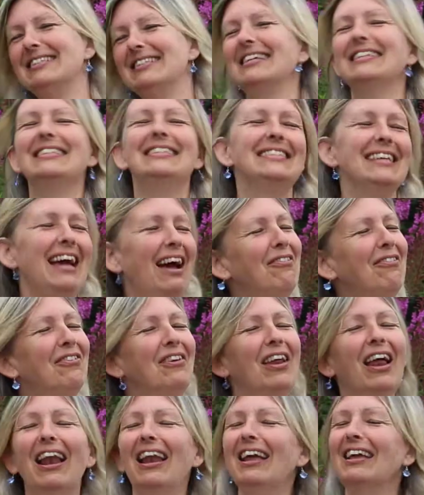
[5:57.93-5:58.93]
It's
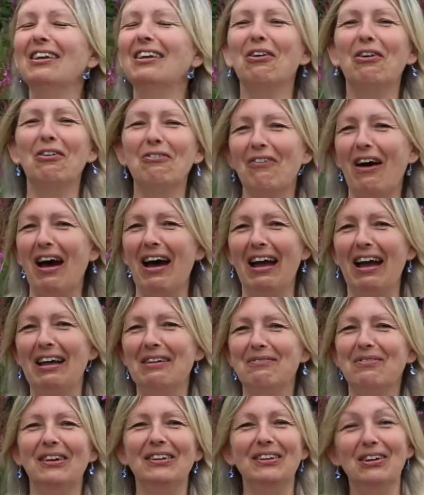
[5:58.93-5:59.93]
definitely your
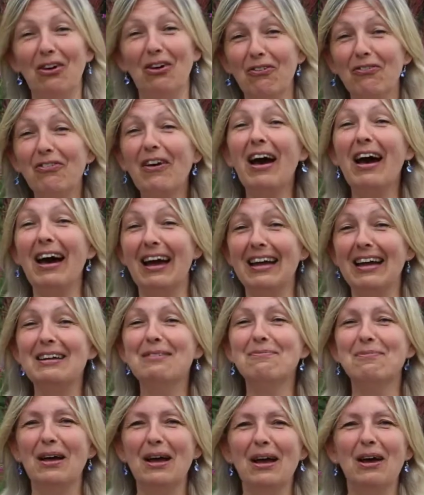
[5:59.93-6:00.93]
vibe, and your vibe
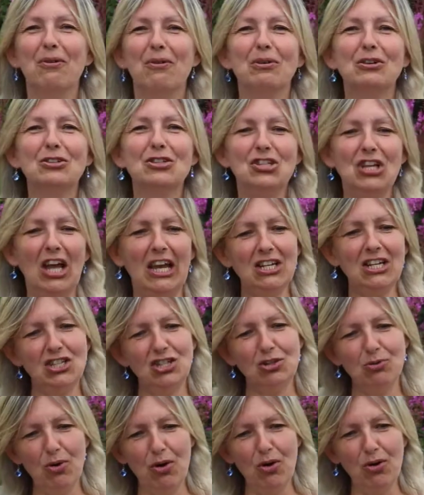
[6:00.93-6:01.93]
will chase
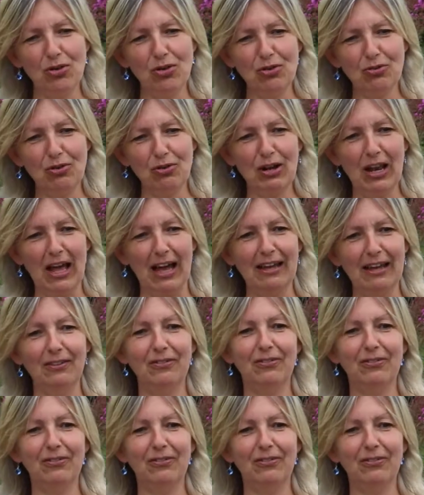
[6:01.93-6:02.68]
you all through life.